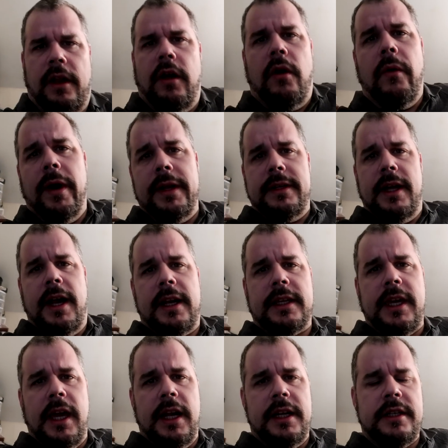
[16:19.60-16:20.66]
you know, one
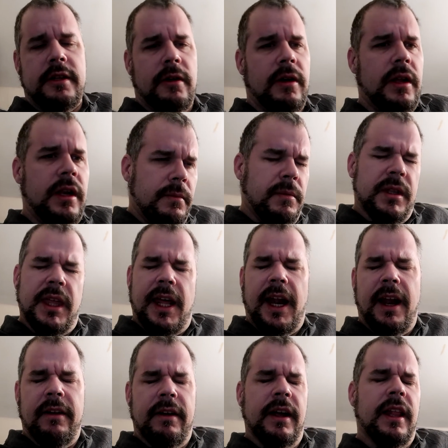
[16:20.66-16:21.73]
dedicated to it. But then
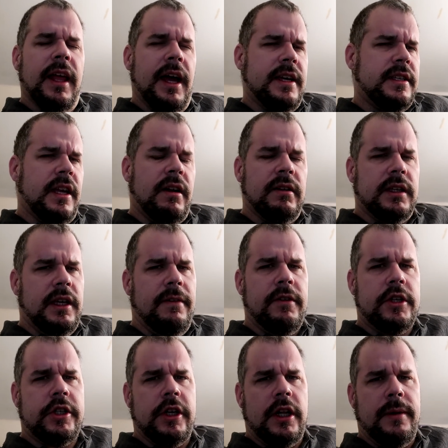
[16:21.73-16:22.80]
I realized I don't give
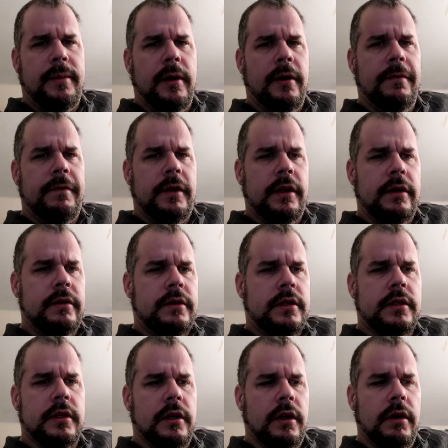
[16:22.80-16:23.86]
a shit about
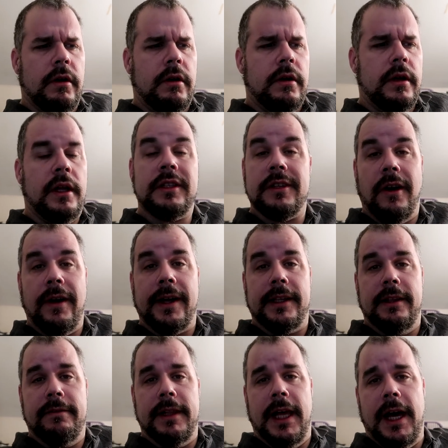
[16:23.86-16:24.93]
views, so it's going
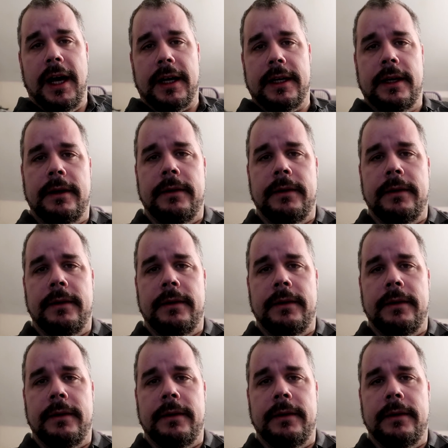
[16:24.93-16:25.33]
in the vlog.